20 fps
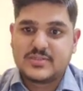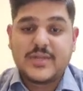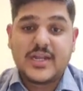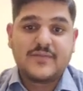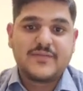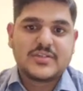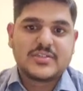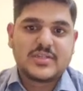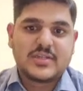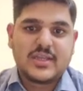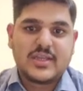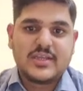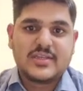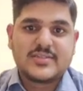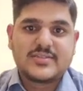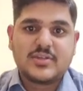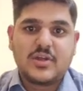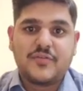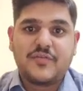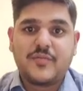That was the
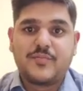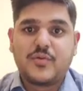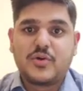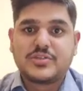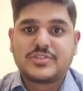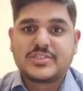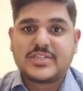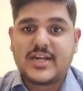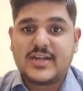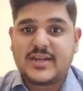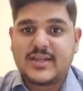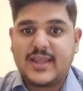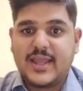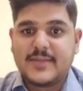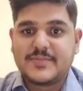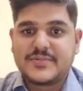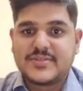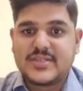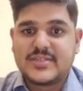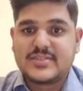case of a prostatic
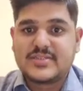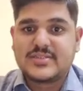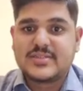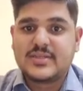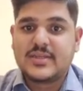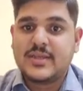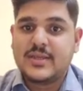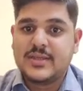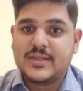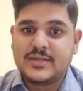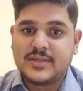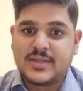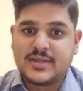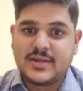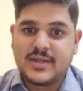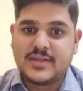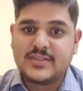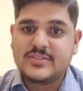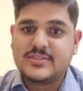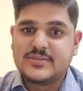abscess in
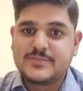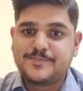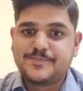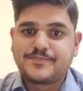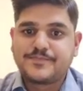canines